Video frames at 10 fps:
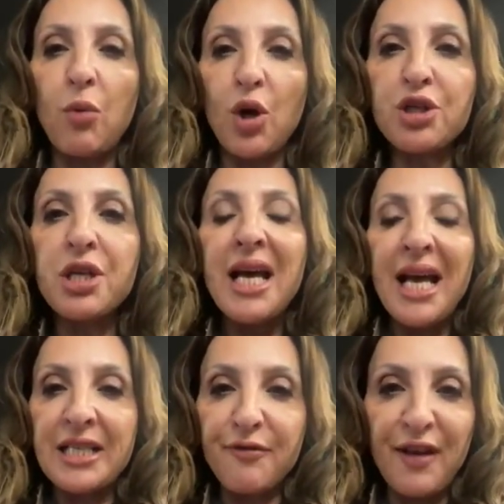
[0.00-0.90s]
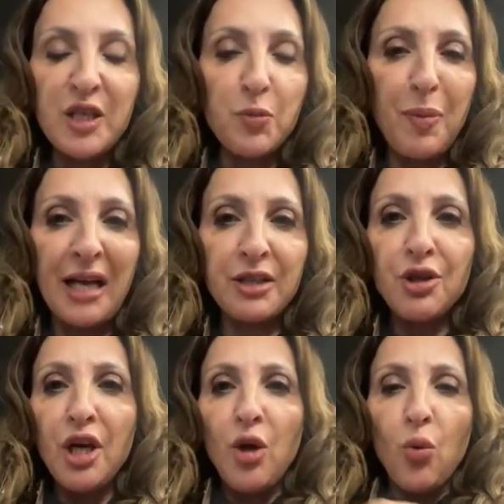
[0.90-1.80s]
They want a defense pact
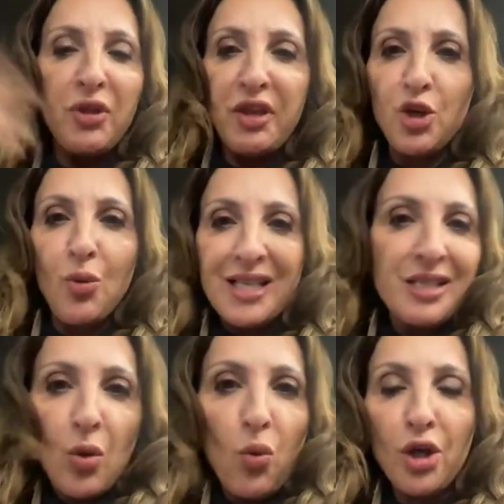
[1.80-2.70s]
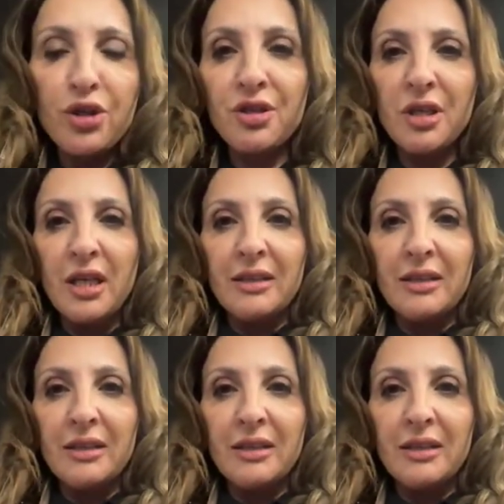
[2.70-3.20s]
with the US. So what?